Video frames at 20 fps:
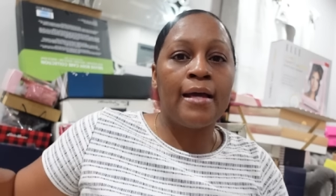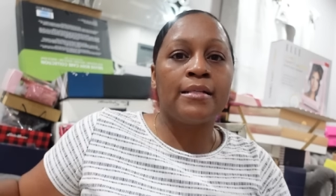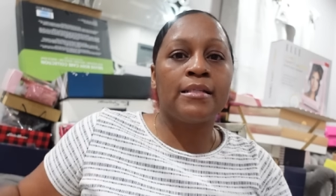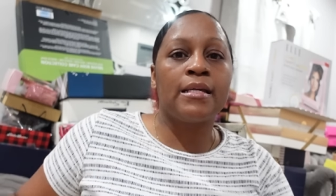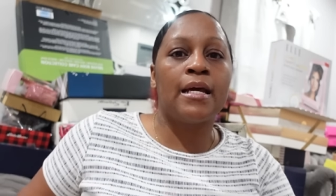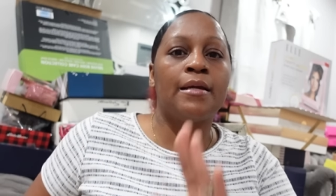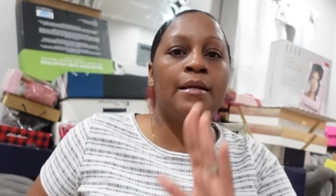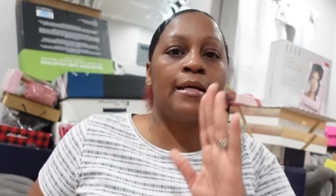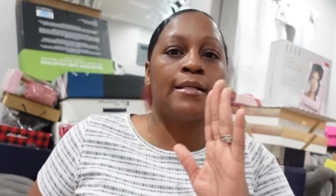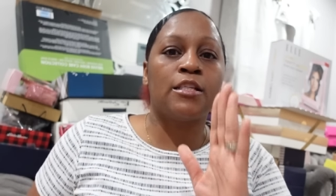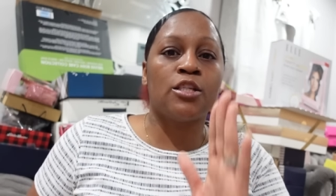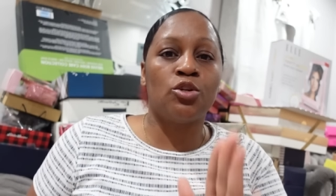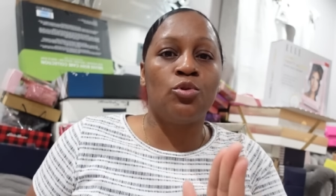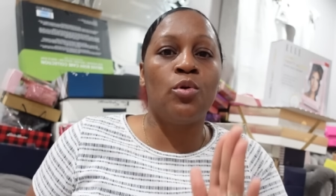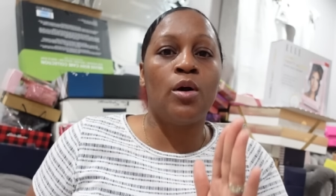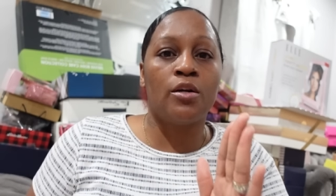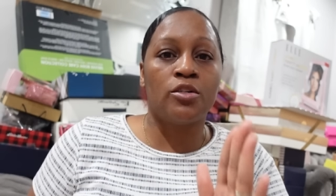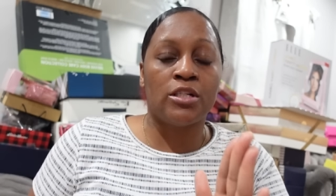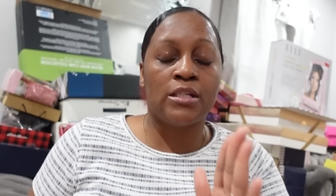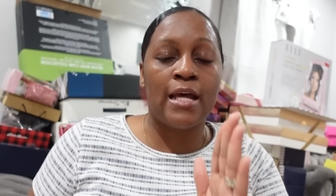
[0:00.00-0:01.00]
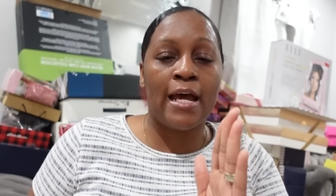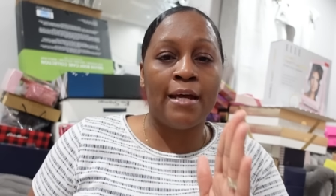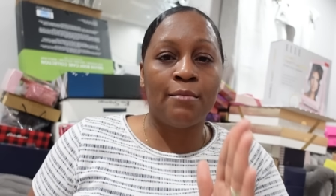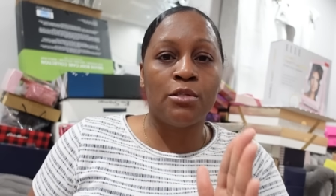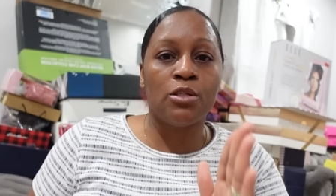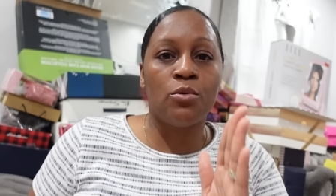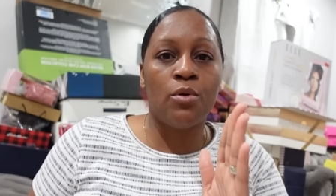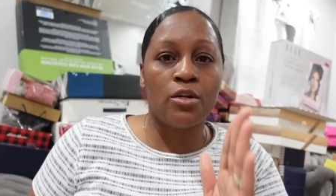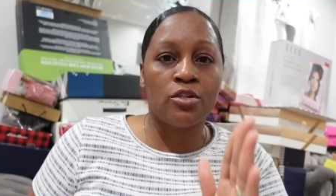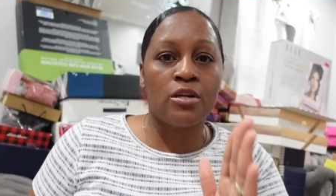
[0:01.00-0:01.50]
and take that 200 same
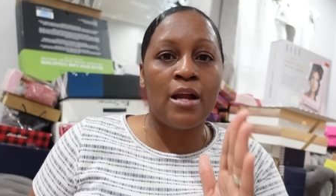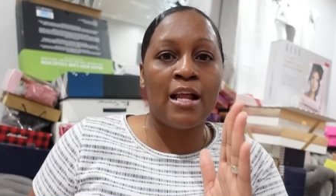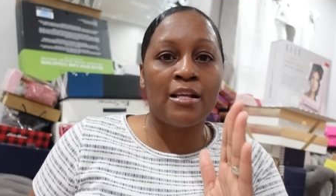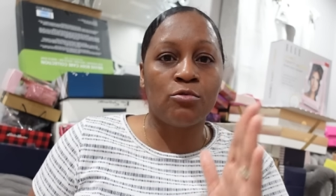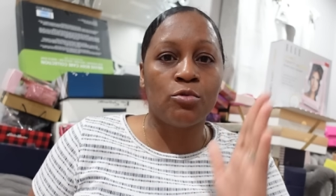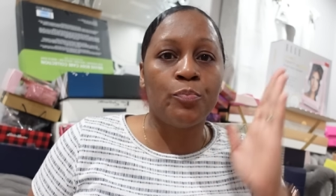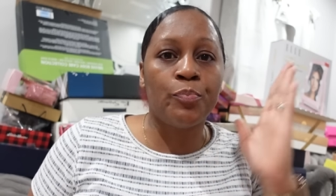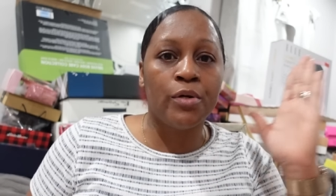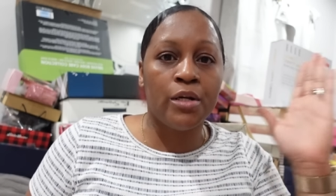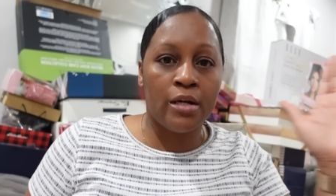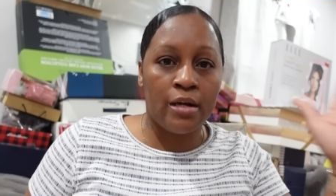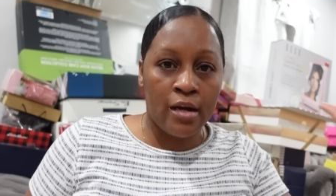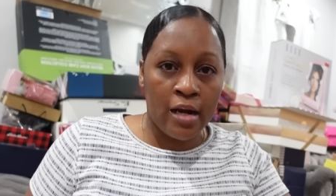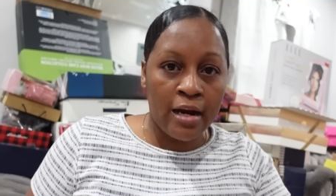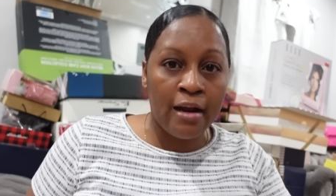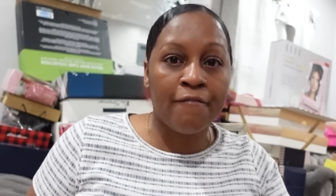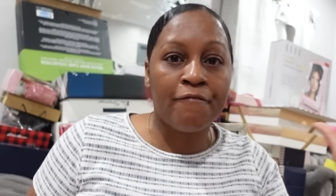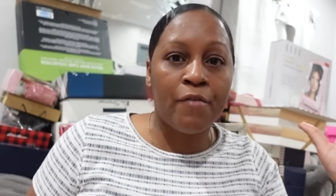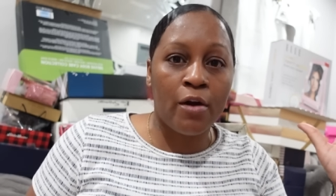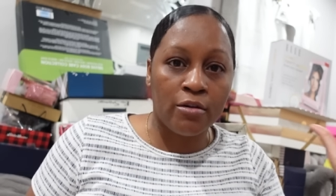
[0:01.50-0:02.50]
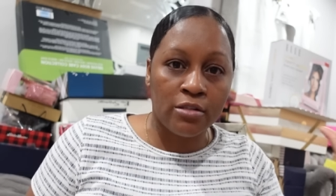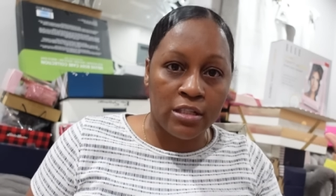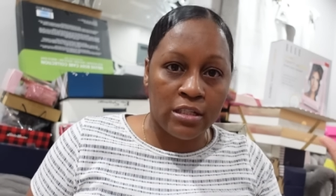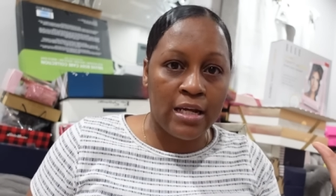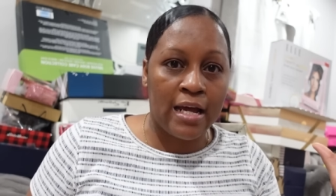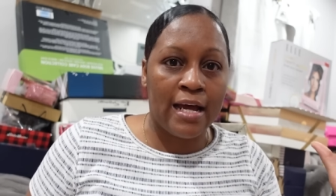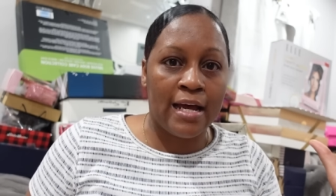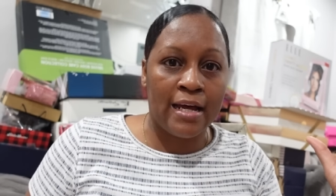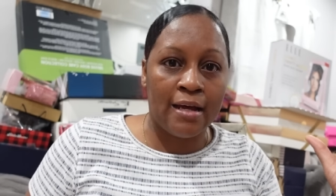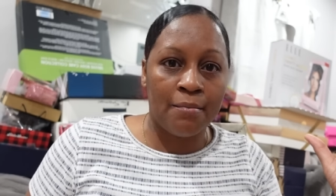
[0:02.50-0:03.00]
$200 we put in there that first
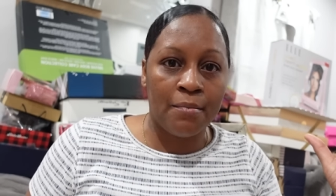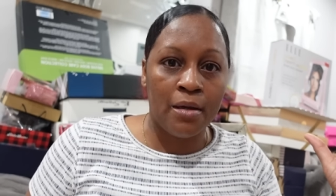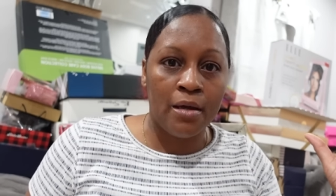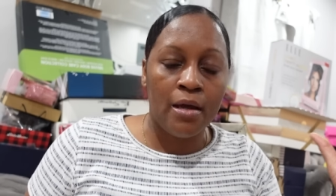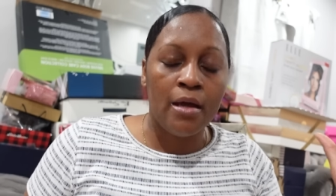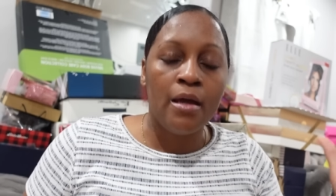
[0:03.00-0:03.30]
time